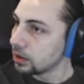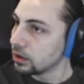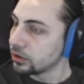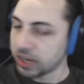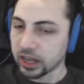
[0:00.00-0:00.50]

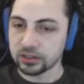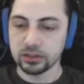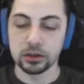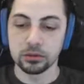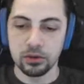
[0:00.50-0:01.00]
chats.
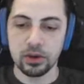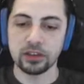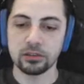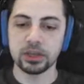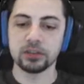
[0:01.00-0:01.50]
Oh, you
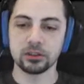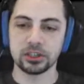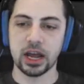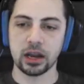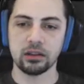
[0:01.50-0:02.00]
guys are being so
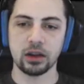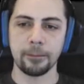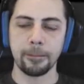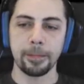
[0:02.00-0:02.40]
chatty today.